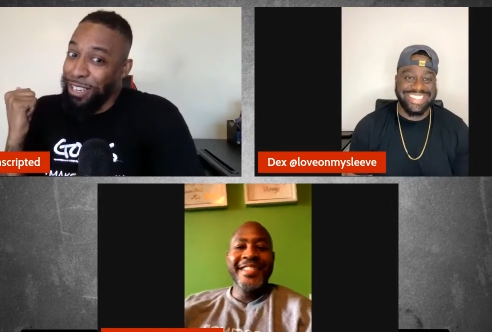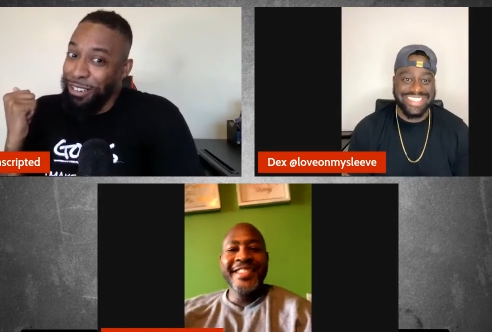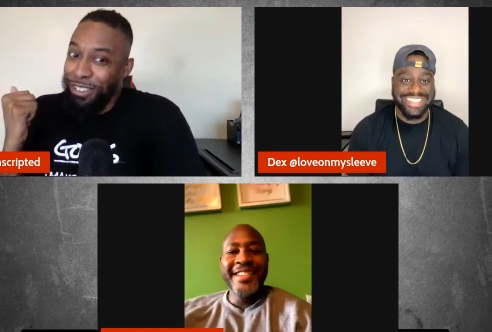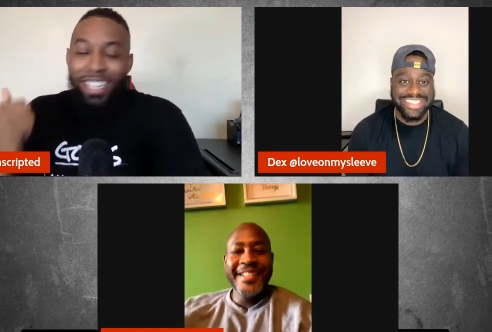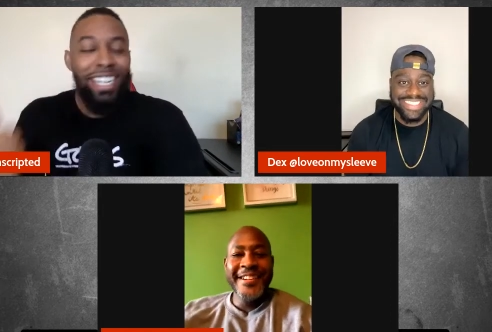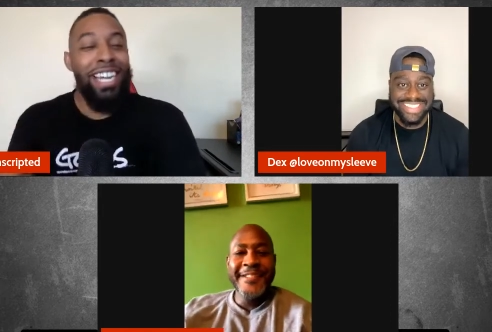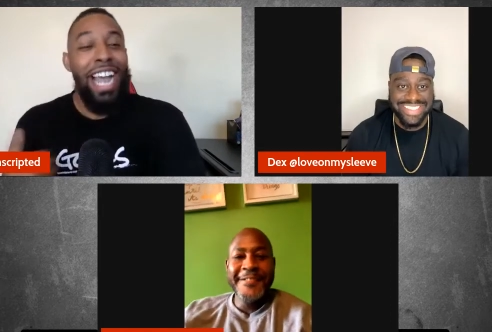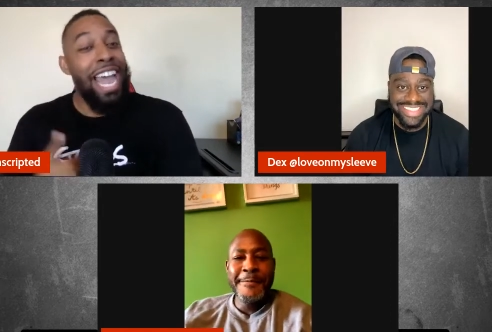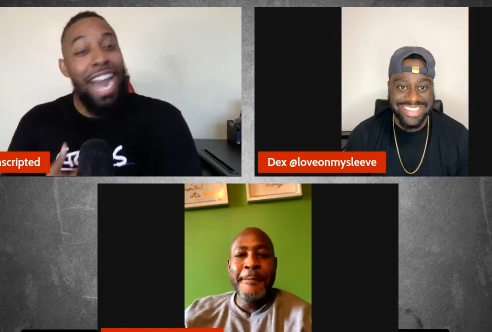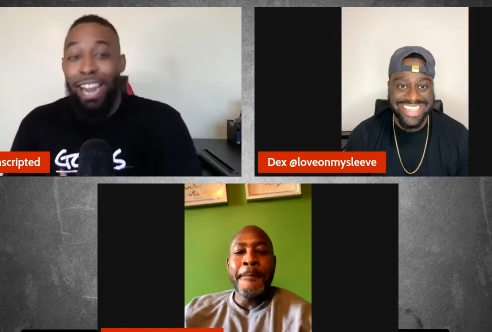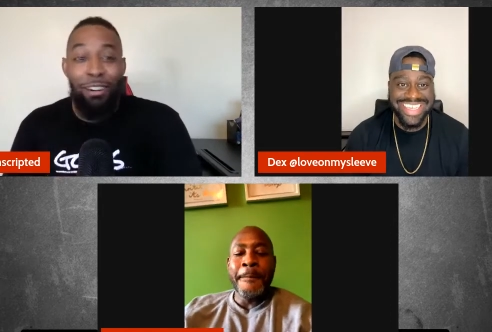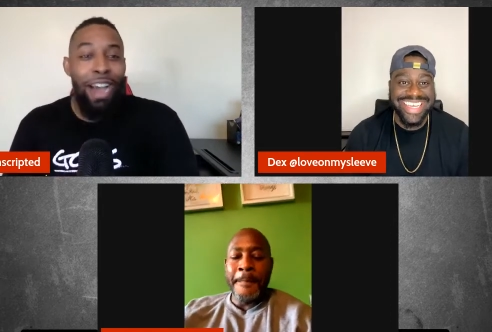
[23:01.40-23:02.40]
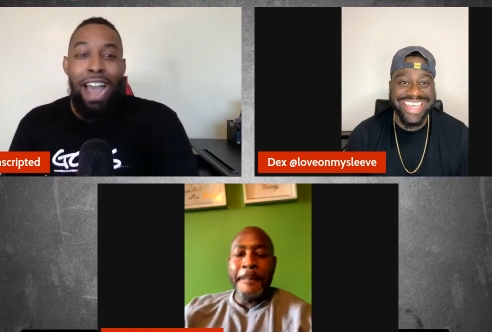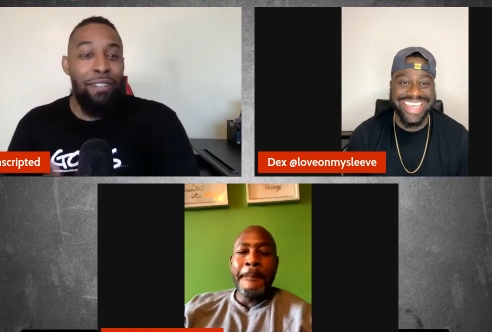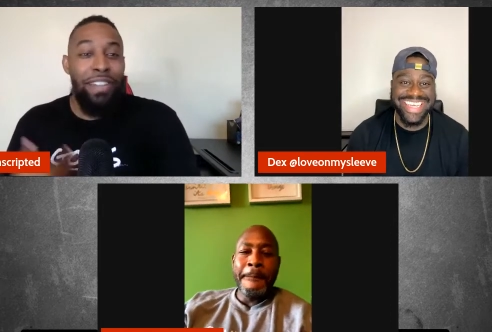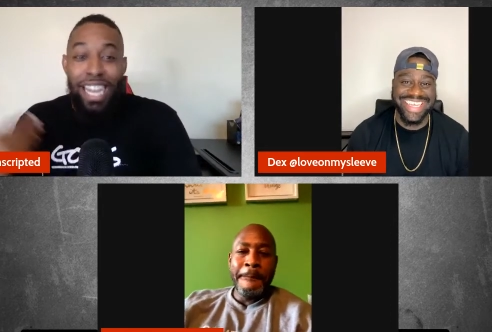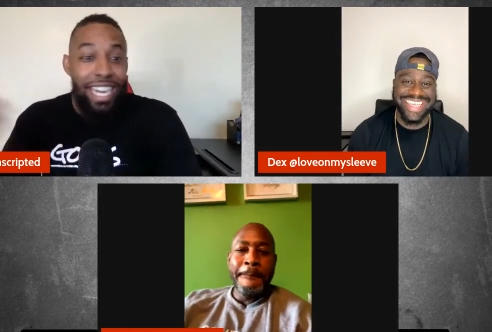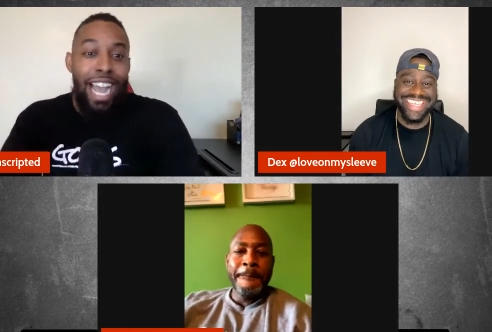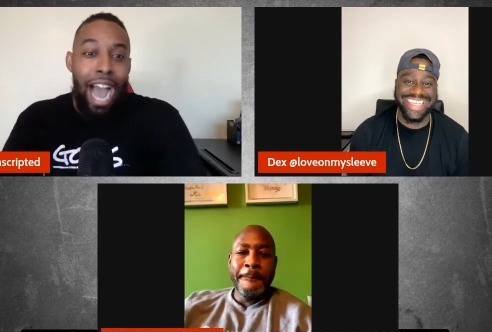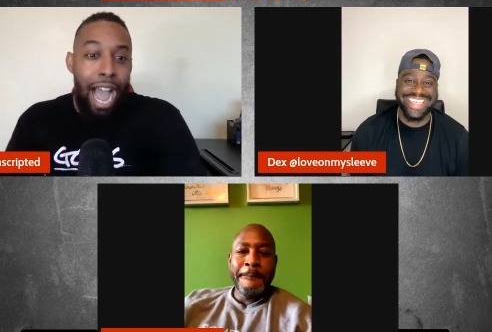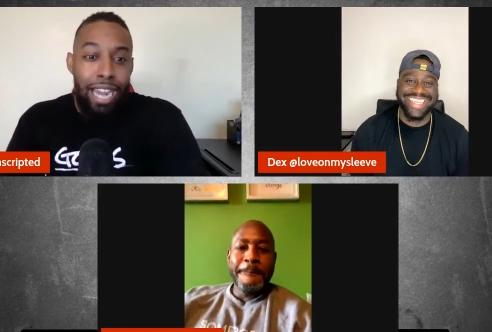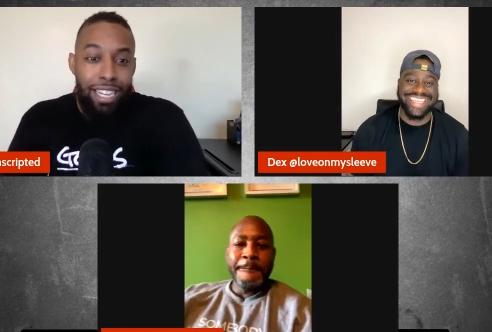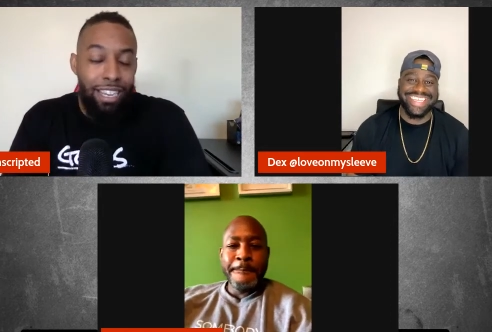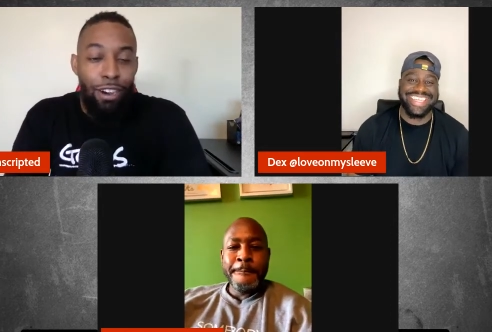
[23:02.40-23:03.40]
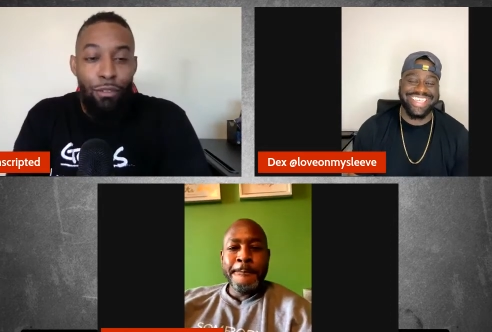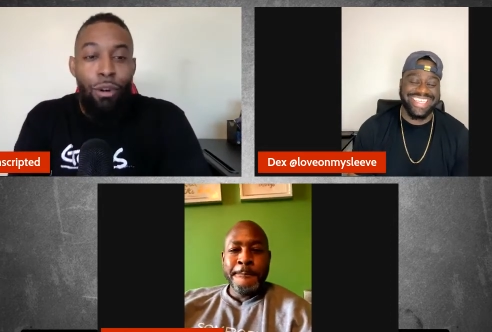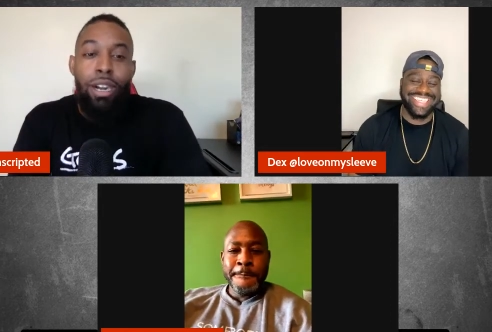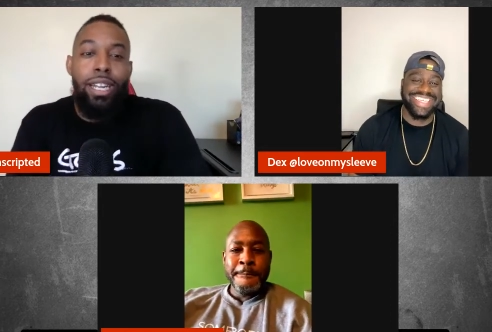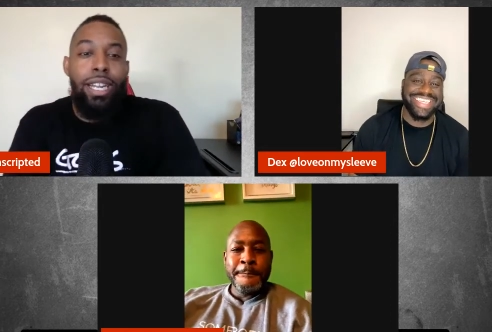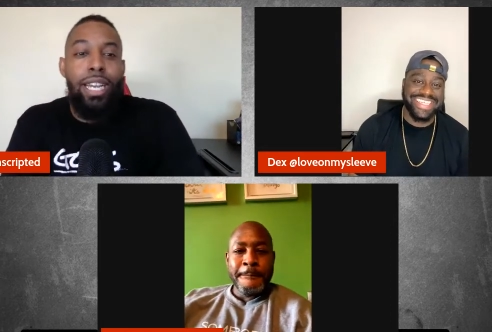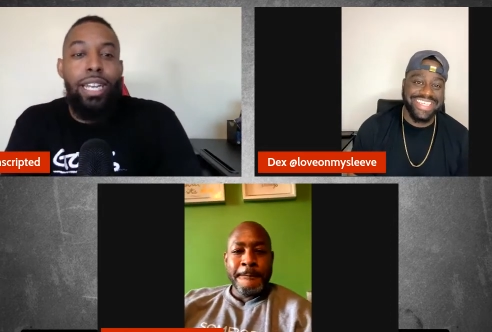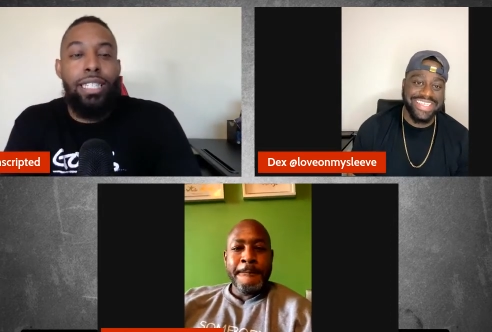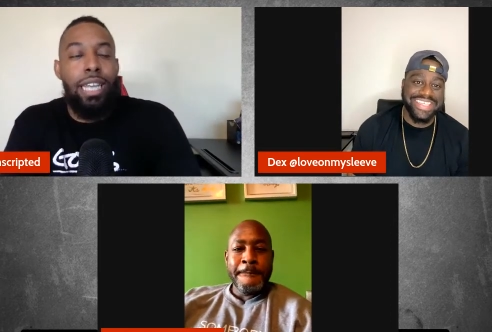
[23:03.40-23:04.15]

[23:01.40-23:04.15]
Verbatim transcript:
Speaker 1: you. And I don't have any idea of what it is.